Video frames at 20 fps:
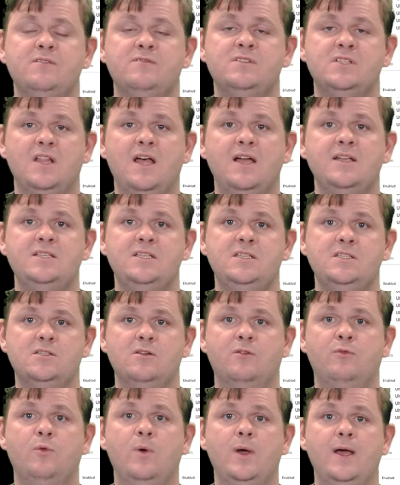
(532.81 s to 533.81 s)
of slicing
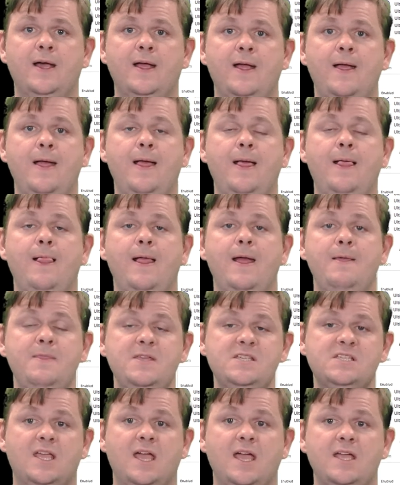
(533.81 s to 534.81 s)
software, in
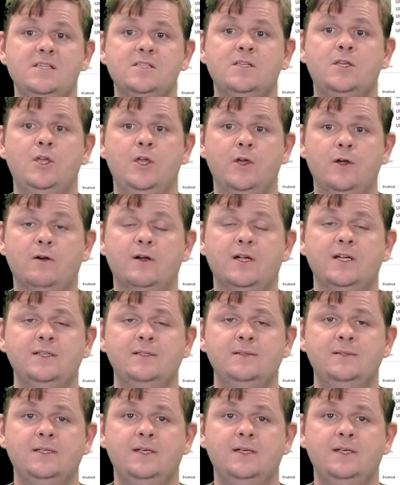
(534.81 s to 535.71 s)
this case Cura.